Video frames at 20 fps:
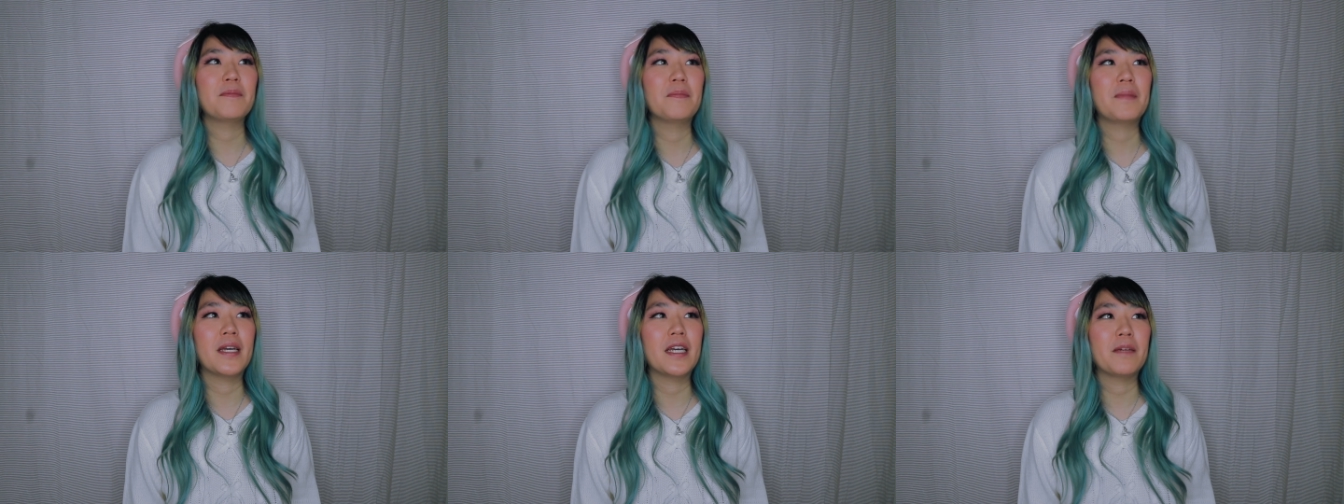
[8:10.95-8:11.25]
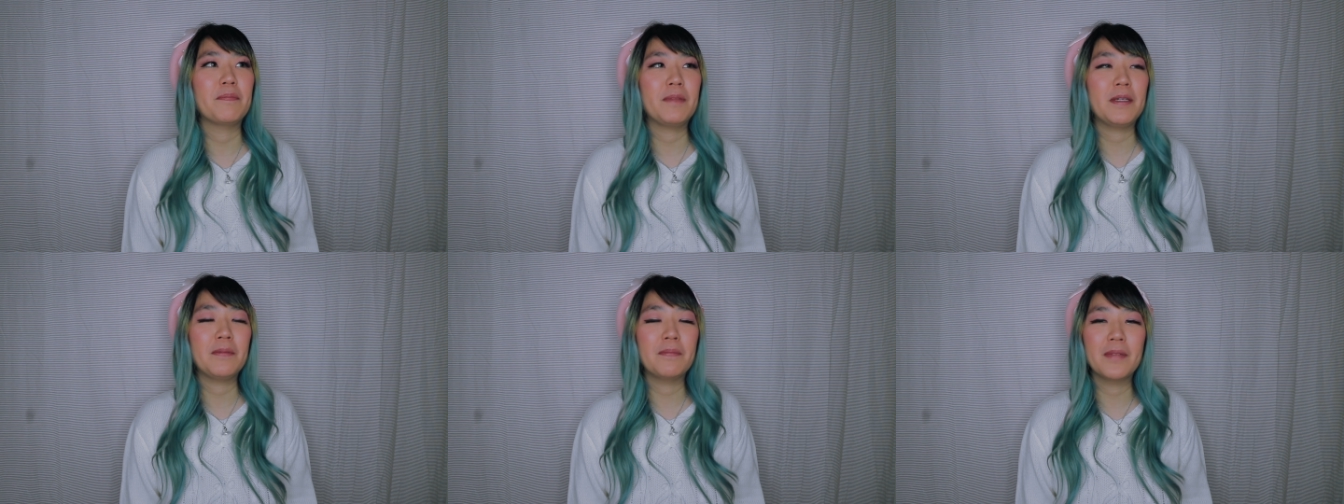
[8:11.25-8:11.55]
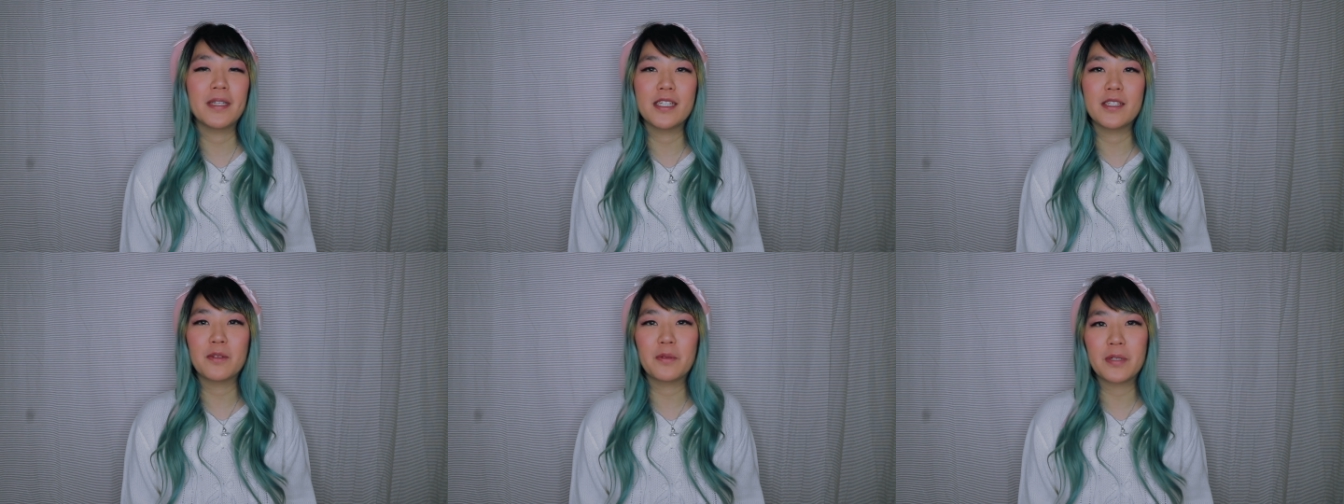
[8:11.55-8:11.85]
make me
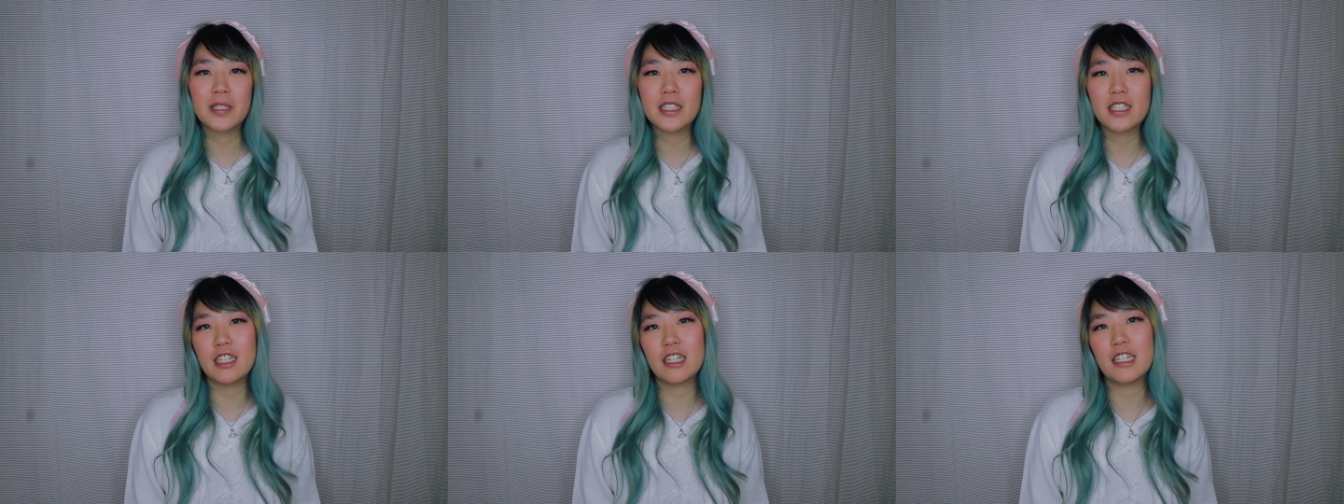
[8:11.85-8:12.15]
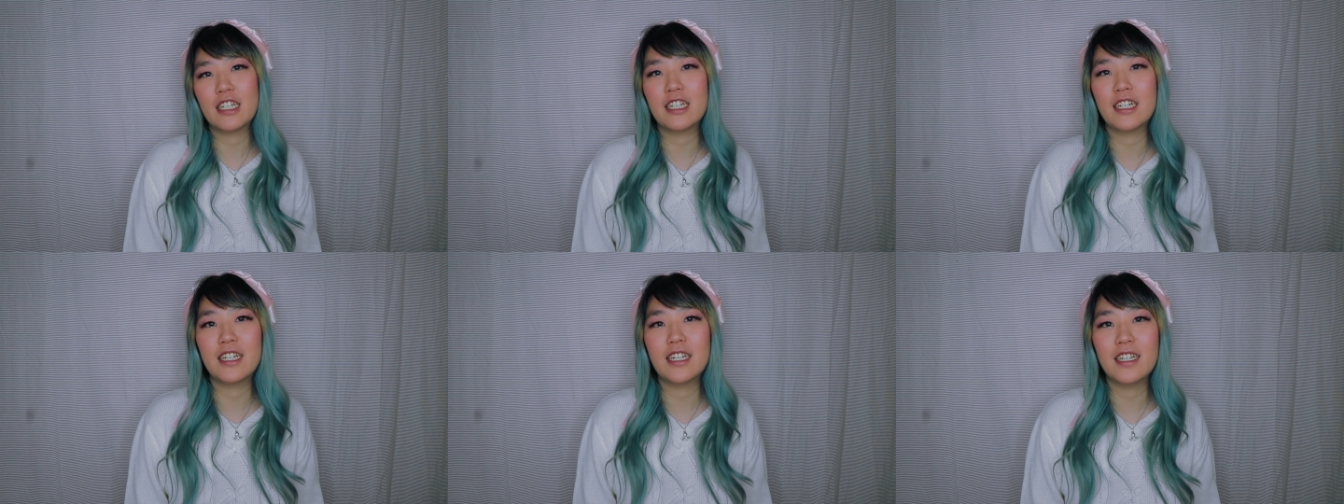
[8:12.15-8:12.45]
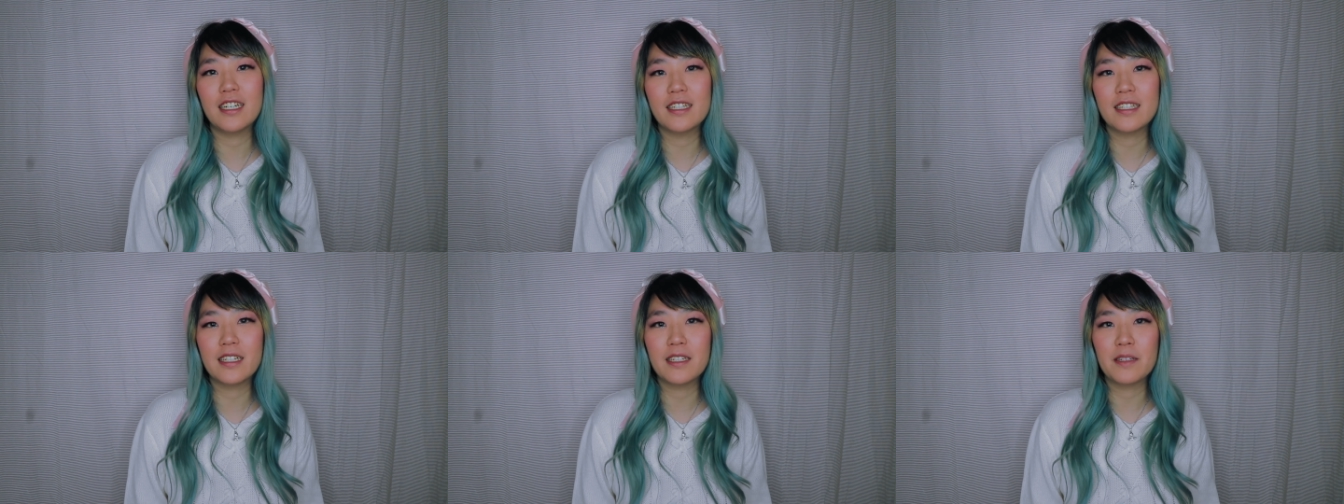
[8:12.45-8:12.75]
miss winter
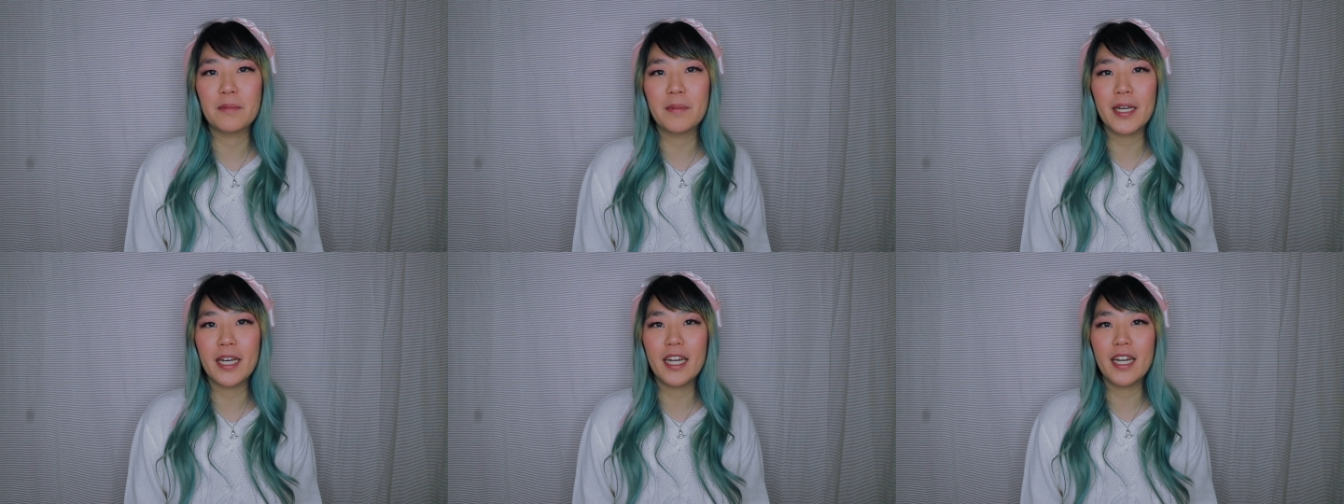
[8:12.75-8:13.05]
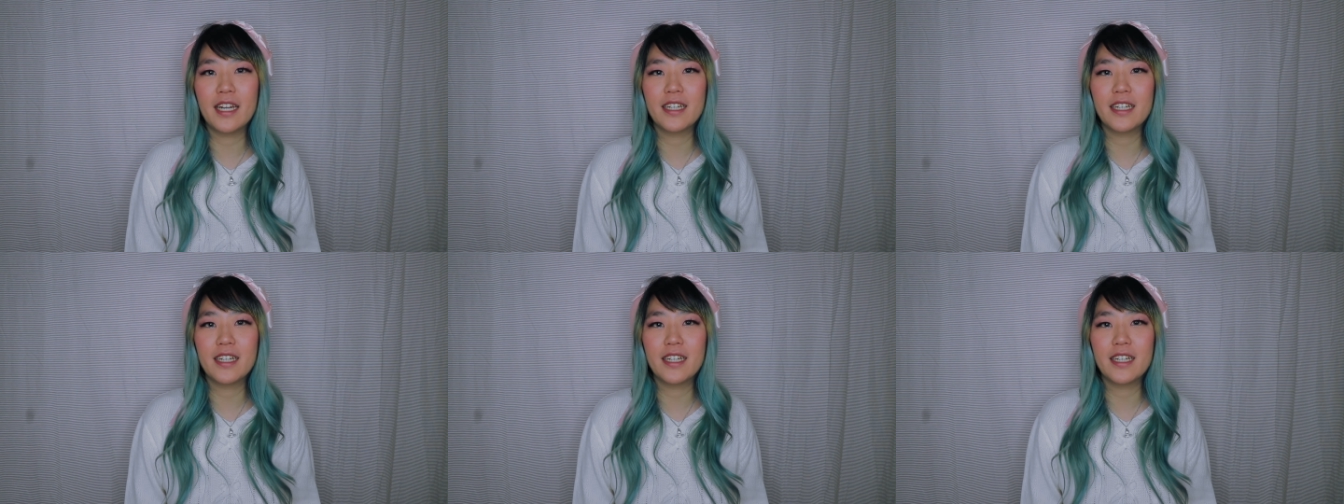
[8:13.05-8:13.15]
a little bit.